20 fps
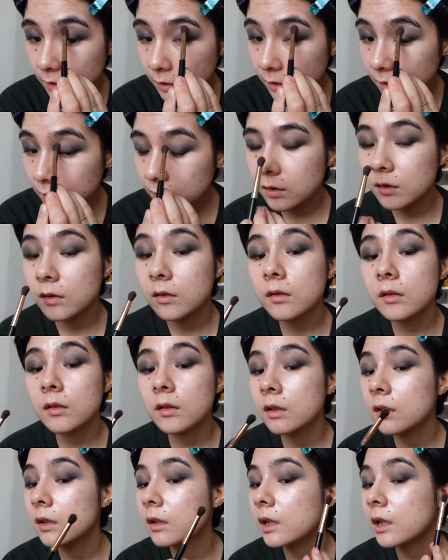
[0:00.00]
You know?
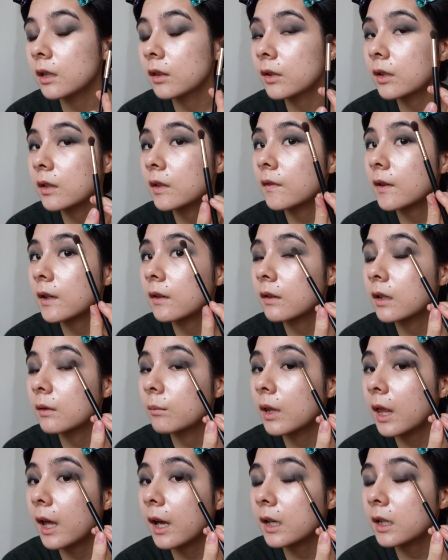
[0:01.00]
It looks very
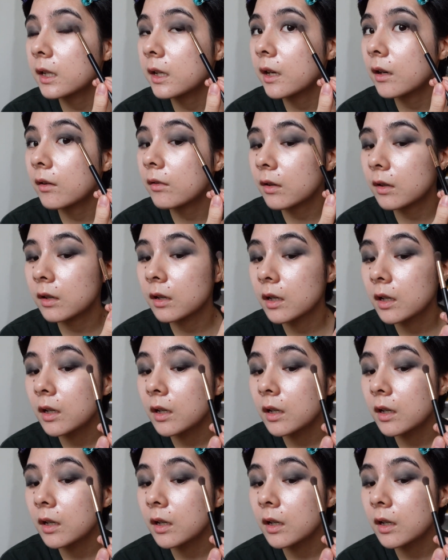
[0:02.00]
black here.